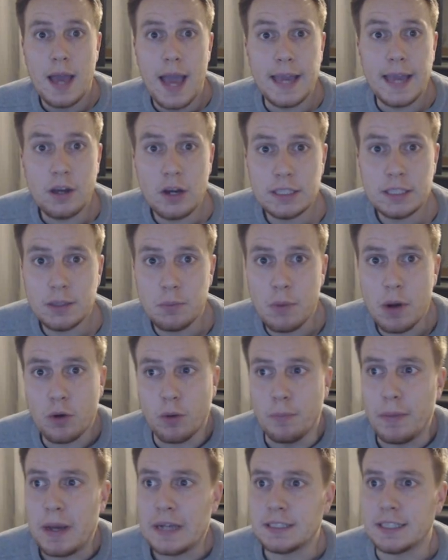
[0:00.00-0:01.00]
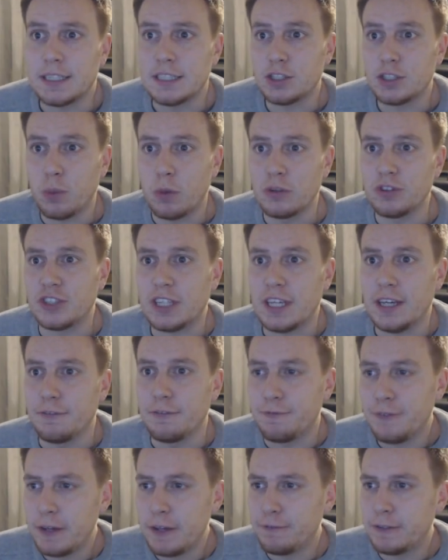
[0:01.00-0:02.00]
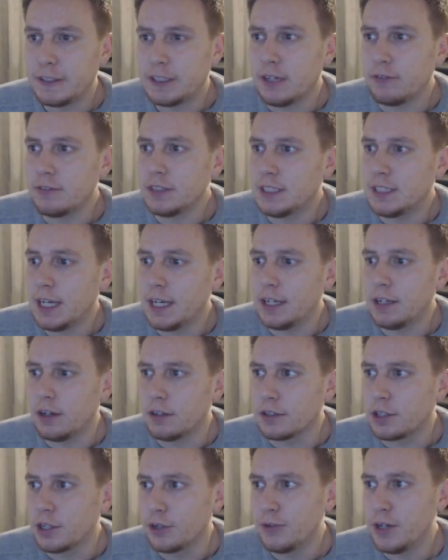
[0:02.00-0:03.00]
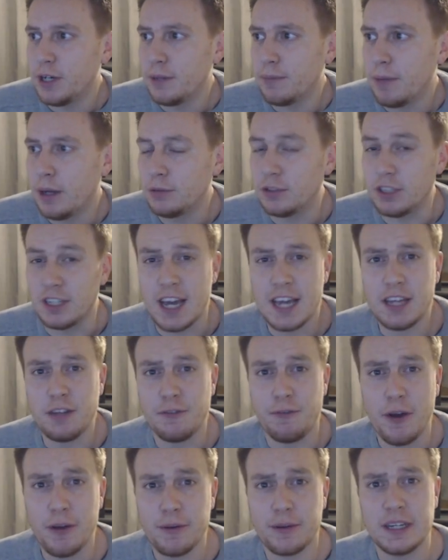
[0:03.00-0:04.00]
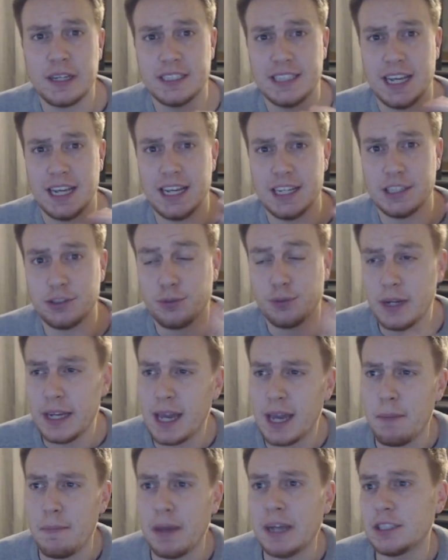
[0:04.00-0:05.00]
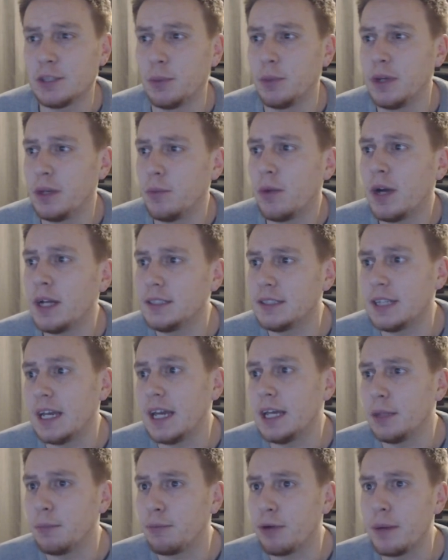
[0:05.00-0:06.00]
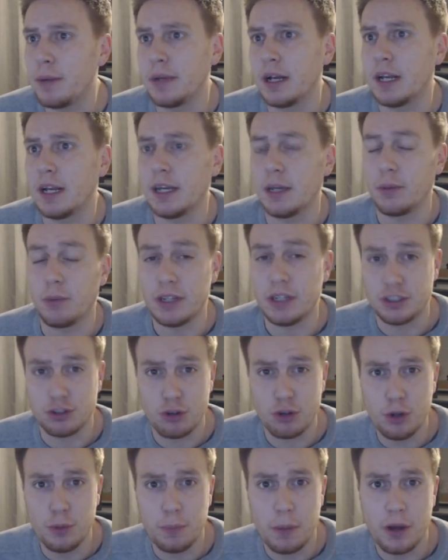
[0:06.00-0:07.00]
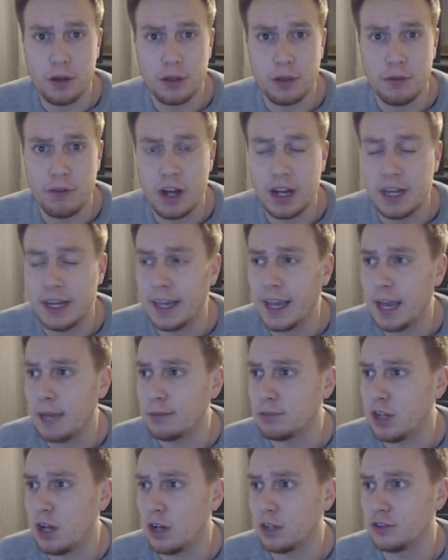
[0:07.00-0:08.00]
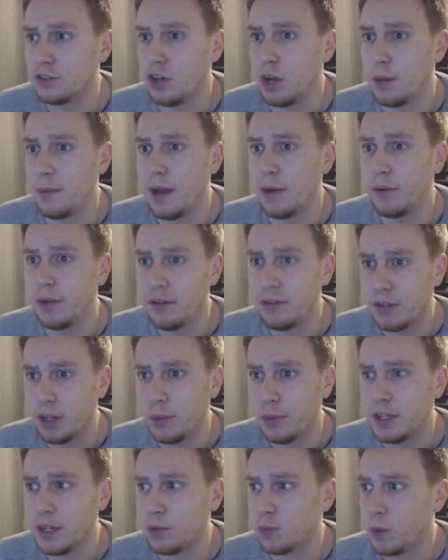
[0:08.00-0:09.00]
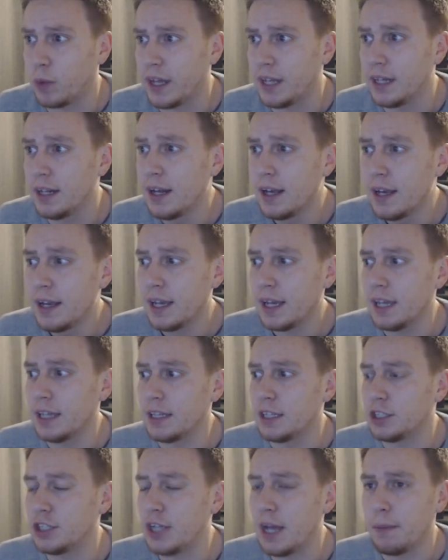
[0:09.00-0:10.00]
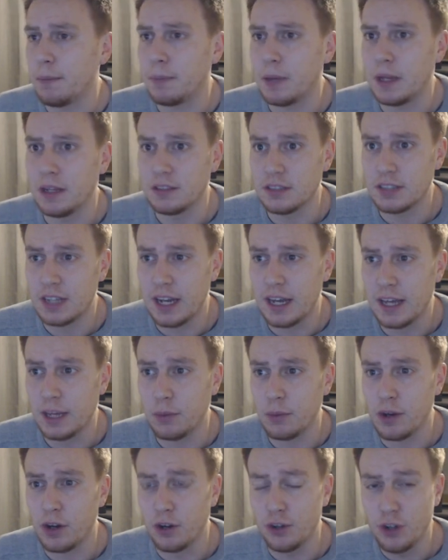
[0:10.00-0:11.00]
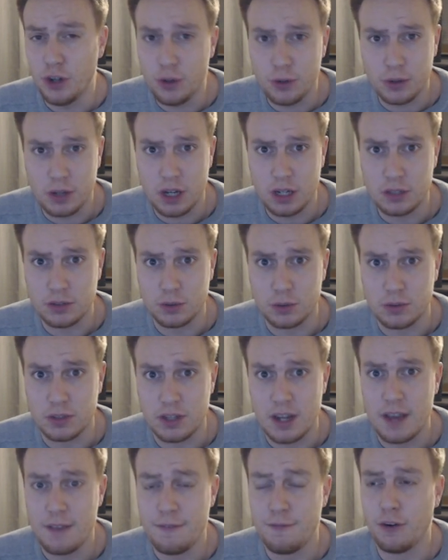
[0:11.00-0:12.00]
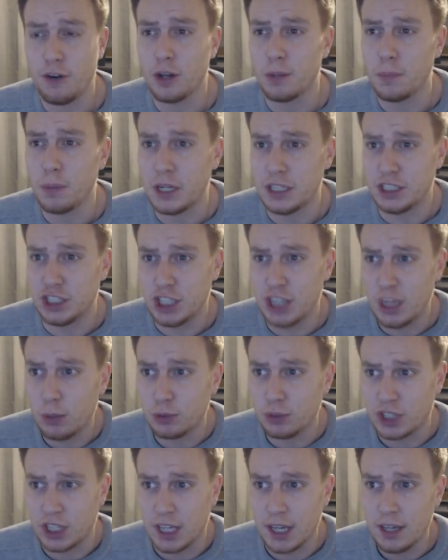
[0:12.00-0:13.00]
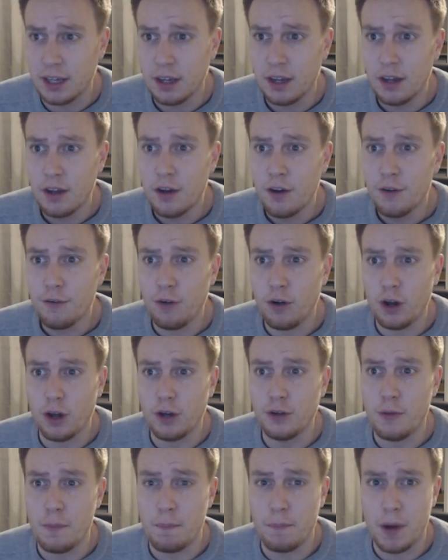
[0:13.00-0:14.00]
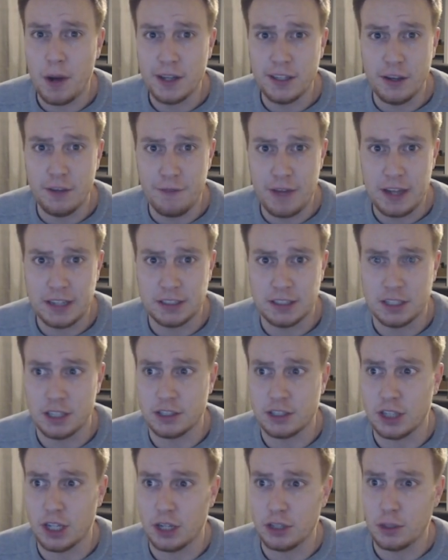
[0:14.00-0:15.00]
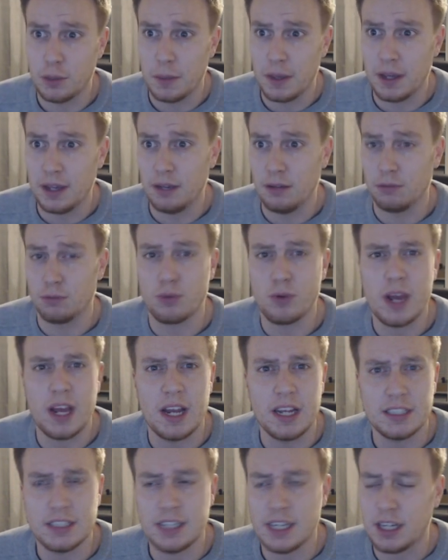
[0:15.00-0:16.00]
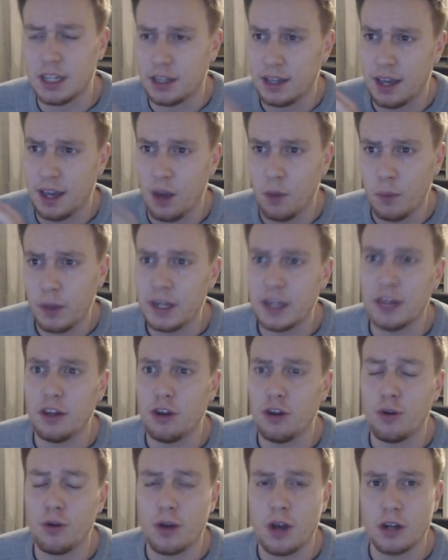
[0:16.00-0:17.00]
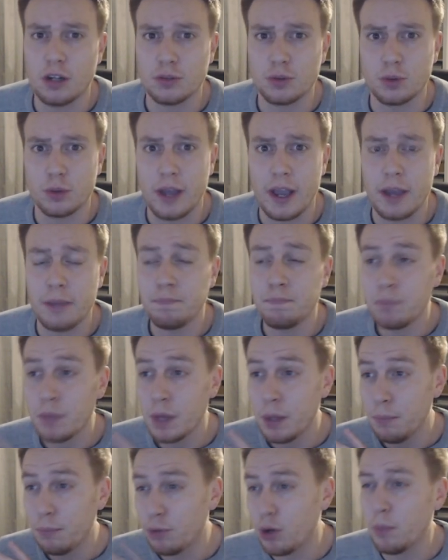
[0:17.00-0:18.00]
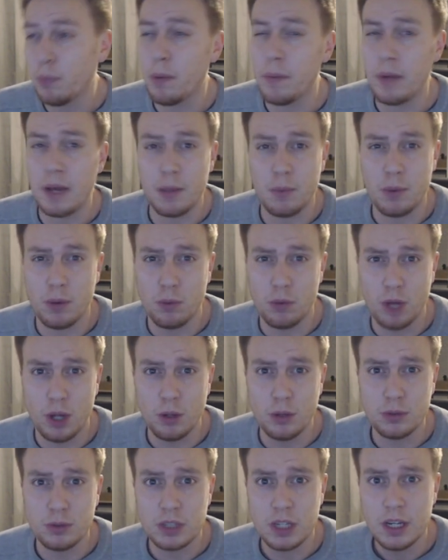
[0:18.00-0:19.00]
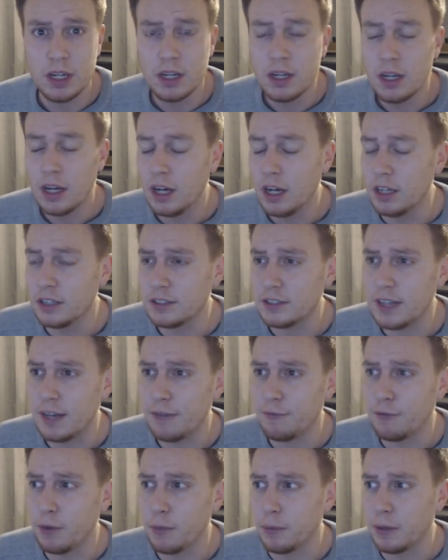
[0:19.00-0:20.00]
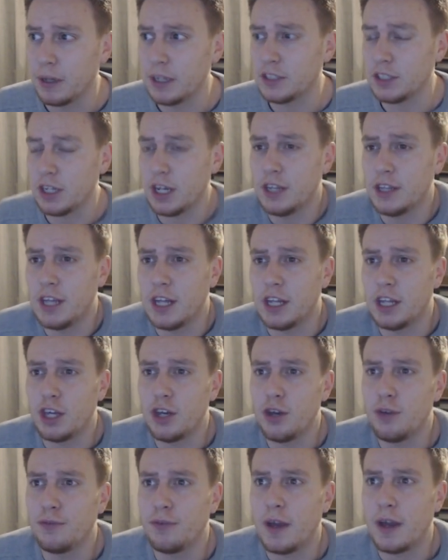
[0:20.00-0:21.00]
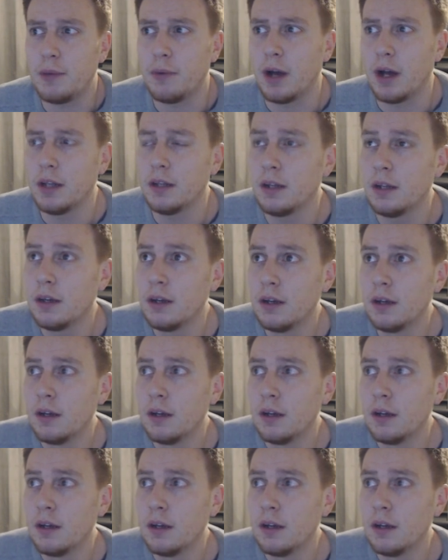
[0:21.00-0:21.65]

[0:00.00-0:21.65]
Hey guys, and welcome back to the Swansea FIFA 17 career mode. Today the focus is really getting back to winning ways in the Premier League. We drew both of our league games last time out, even though we did win in the Champions League. We've got Newcastle today, followed by Chelsea, followed by Juventus. So to be realistic, I think a win in the Newcastle game probably will lose at Stamford Bridge, and then the Juve one